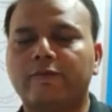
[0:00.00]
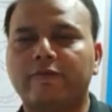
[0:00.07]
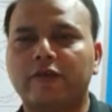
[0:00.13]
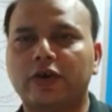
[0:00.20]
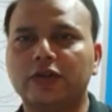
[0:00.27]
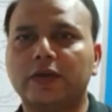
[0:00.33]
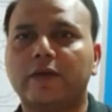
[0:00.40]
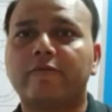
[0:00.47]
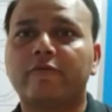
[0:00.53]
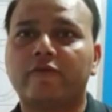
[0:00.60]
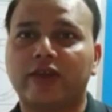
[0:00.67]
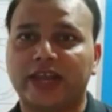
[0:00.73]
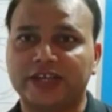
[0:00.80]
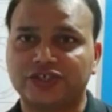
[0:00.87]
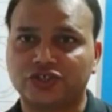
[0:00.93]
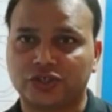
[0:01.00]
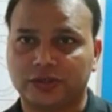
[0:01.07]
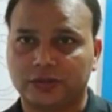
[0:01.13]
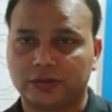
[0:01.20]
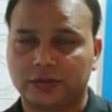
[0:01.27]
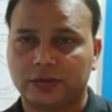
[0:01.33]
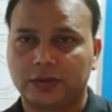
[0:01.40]
further
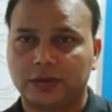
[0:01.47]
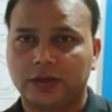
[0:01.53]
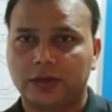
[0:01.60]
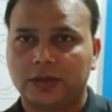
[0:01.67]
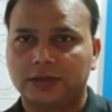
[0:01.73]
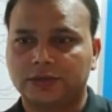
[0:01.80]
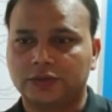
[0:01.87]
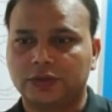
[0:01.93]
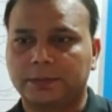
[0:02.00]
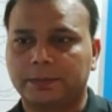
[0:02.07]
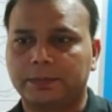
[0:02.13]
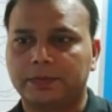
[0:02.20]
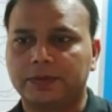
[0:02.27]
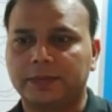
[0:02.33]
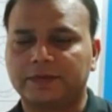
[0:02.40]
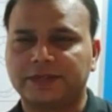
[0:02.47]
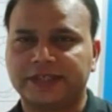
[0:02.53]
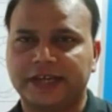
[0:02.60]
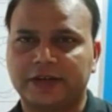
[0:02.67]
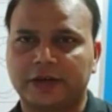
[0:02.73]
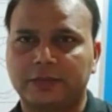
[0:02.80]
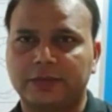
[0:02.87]
flexion. So the
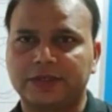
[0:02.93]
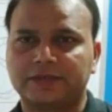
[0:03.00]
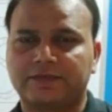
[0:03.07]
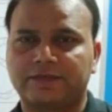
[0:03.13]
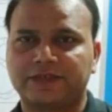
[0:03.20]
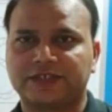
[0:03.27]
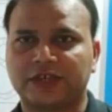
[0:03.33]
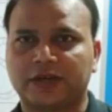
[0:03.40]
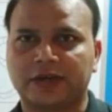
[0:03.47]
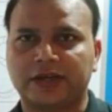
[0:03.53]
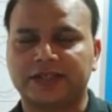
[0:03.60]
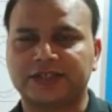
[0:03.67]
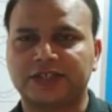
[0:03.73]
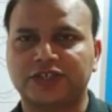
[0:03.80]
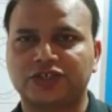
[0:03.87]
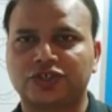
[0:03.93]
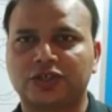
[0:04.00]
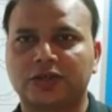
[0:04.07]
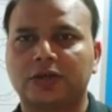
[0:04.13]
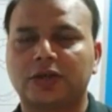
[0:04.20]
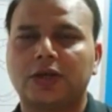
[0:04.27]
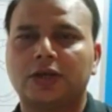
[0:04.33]
sacrum is stuck in
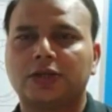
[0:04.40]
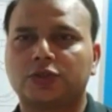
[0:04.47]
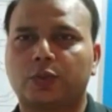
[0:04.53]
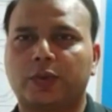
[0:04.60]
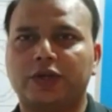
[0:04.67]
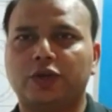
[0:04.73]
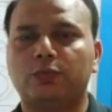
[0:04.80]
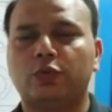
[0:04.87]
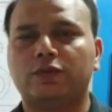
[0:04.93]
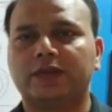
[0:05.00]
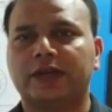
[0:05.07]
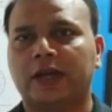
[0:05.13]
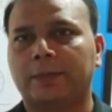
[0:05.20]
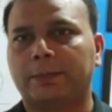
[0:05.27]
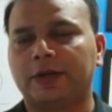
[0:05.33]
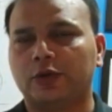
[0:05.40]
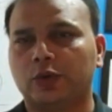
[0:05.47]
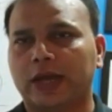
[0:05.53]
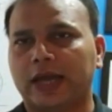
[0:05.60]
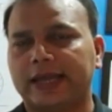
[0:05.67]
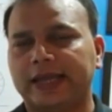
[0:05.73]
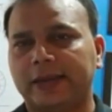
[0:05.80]
extension. So when you move the hip
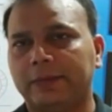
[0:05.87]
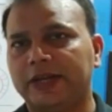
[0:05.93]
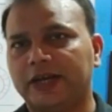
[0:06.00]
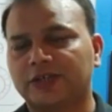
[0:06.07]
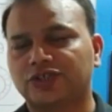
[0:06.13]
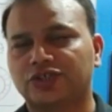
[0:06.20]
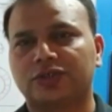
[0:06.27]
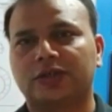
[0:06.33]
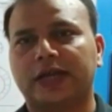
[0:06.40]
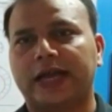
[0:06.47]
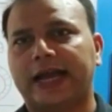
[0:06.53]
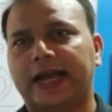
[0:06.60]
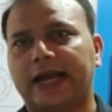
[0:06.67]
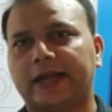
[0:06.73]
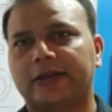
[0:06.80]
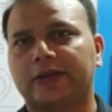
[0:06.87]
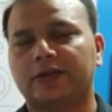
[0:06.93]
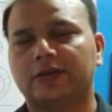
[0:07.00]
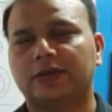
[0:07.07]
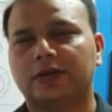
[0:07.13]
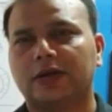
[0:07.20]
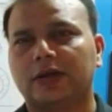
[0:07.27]
into abduction
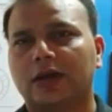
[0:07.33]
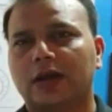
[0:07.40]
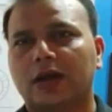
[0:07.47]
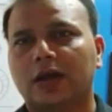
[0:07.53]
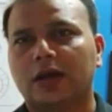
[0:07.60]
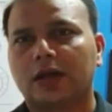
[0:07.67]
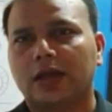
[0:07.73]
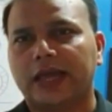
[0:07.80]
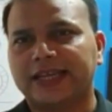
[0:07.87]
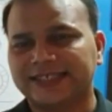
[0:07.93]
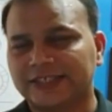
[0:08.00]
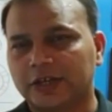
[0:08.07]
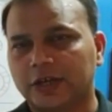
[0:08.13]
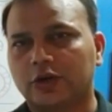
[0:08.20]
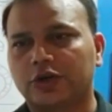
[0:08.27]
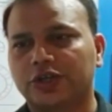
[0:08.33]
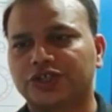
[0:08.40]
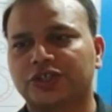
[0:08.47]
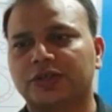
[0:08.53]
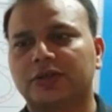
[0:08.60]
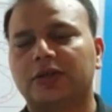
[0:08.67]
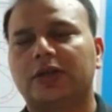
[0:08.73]
and external
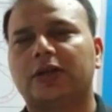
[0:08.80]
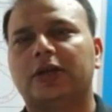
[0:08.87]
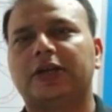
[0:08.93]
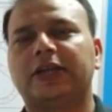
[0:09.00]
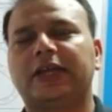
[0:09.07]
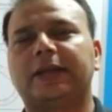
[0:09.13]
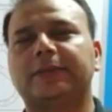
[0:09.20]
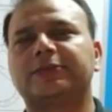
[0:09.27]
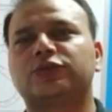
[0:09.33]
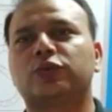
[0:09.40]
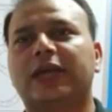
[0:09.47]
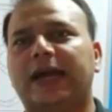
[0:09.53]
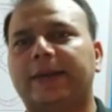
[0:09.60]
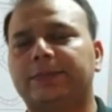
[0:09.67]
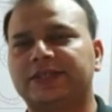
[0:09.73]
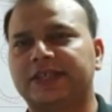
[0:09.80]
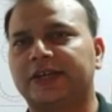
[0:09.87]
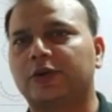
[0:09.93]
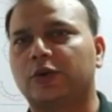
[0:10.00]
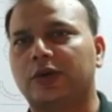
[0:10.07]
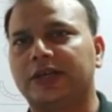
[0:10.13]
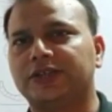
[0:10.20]
rotation, it helps to gap the
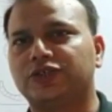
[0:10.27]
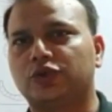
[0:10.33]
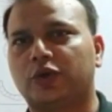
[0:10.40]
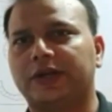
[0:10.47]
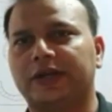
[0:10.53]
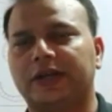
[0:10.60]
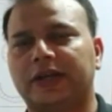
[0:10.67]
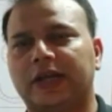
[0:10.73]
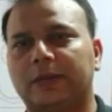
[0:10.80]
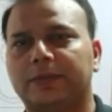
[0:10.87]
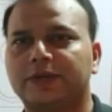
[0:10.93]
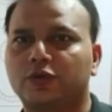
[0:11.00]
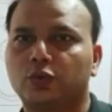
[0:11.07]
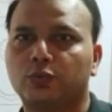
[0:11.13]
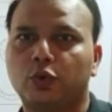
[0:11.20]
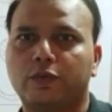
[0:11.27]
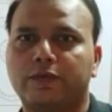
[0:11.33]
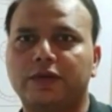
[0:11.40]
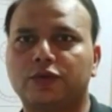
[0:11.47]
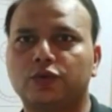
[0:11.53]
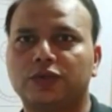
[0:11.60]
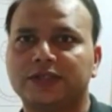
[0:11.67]
sacroiliac joint and help it to move
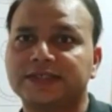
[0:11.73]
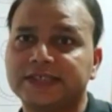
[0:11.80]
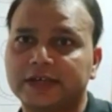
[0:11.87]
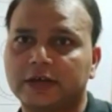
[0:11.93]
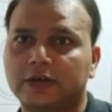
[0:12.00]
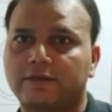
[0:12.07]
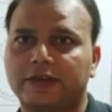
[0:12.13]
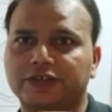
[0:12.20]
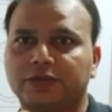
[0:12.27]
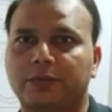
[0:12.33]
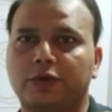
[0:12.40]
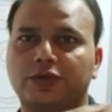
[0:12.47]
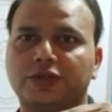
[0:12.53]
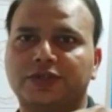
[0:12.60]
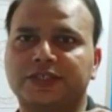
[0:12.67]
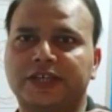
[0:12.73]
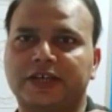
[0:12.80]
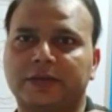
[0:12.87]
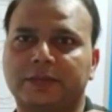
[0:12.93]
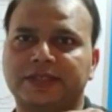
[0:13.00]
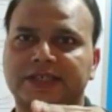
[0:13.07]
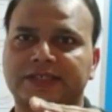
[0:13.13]
into the sacral flexion, because your
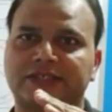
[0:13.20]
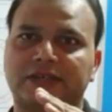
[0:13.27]
sacrum is